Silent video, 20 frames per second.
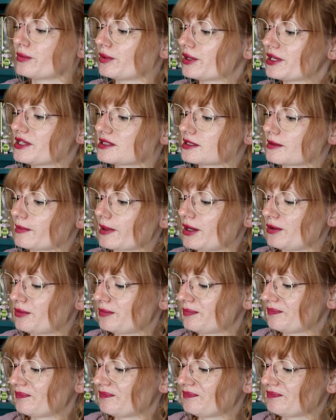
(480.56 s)
know what it's about.
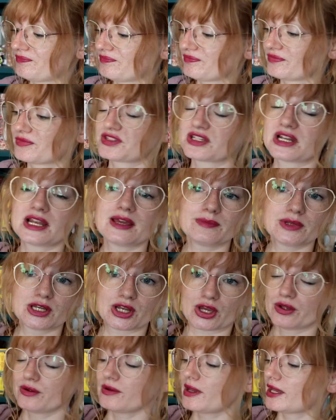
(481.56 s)
So let me
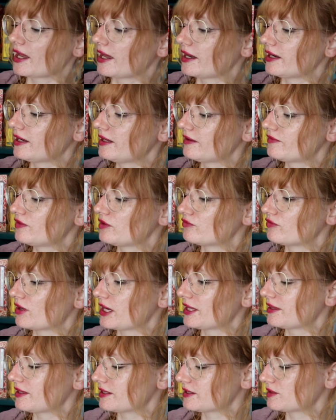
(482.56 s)
know again if you've
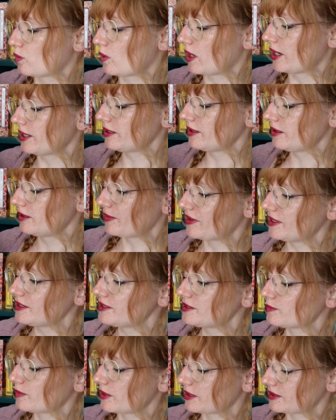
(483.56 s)
read this one. This